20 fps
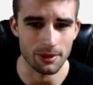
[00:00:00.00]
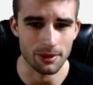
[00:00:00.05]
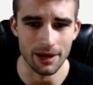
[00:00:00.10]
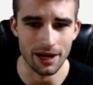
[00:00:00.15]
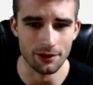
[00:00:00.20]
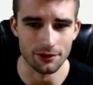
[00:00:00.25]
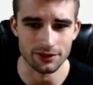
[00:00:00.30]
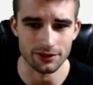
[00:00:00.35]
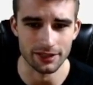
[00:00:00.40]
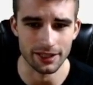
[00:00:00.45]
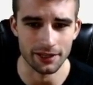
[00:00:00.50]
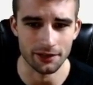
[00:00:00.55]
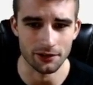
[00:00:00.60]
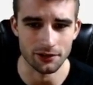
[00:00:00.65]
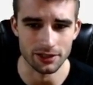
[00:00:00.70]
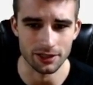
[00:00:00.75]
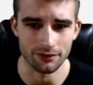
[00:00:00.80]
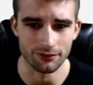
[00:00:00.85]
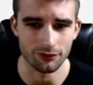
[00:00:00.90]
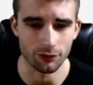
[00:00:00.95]
the Miles
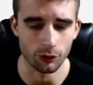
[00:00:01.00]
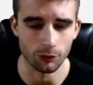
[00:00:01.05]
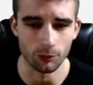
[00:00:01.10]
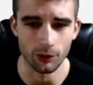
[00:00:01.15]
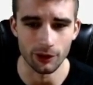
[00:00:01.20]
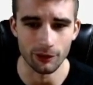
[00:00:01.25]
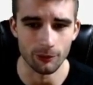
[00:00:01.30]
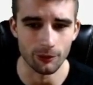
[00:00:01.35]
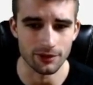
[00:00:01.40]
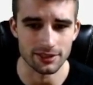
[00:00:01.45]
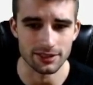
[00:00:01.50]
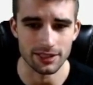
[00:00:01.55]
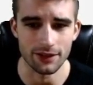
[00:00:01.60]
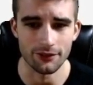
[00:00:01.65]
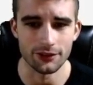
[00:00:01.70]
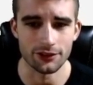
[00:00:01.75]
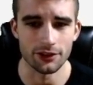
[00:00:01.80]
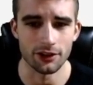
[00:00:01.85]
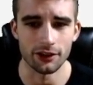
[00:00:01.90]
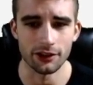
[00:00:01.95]
Sanders at
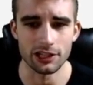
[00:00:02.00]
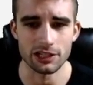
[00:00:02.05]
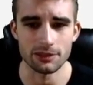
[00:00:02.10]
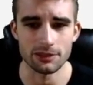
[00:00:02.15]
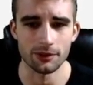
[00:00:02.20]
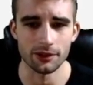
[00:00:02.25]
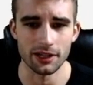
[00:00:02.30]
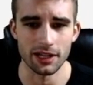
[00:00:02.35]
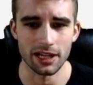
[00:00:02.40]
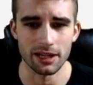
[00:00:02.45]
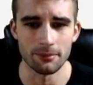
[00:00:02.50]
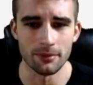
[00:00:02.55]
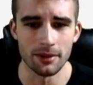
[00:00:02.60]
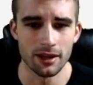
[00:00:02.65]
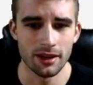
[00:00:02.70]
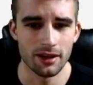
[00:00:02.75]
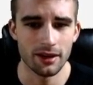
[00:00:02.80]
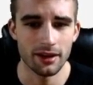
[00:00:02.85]
4.17 targets per game,